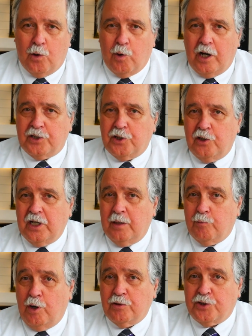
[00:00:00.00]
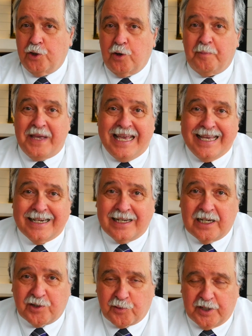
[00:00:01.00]
Whereas you look at most European
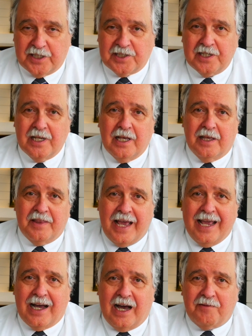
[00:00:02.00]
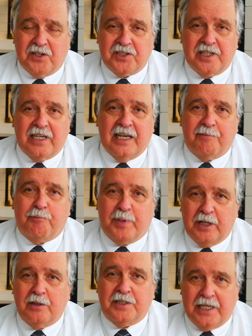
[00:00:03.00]
countries, they obviously have
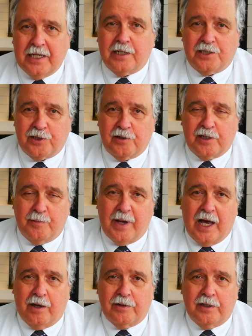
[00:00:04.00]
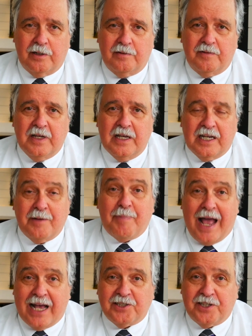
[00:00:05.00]
built in a certain amount of
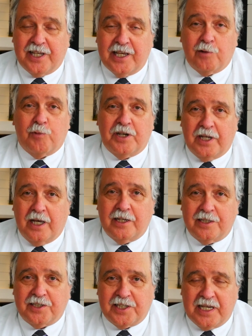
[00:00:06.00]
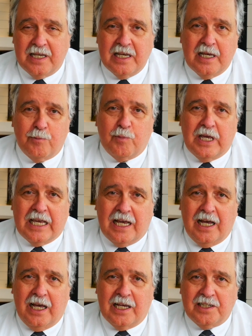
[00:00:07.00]
capacity and redundancy
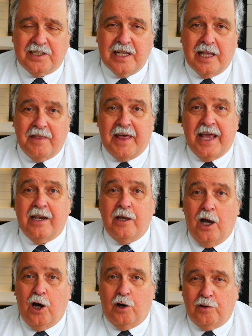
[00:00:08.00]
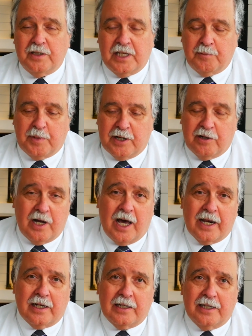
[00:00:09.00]
because they know that
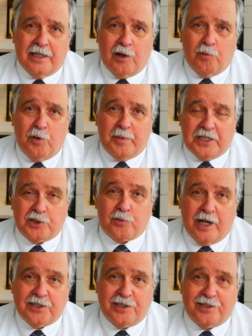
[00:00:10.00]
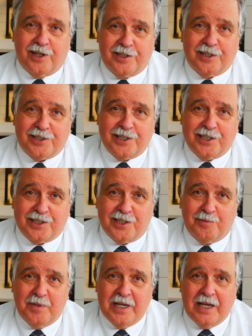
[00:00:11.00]
periodically there will be stresses on the
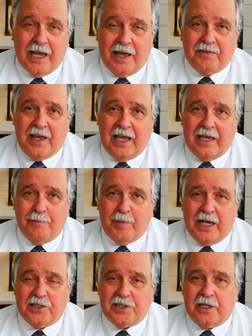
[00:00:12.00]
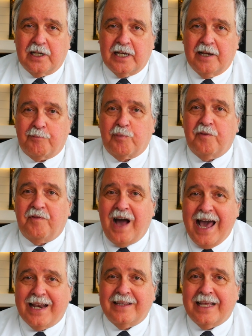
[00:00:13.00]
system, and they basically have
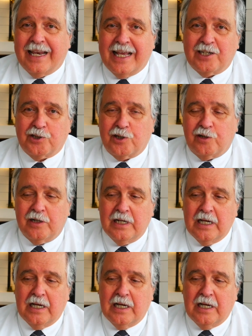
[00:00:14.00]
provided that extra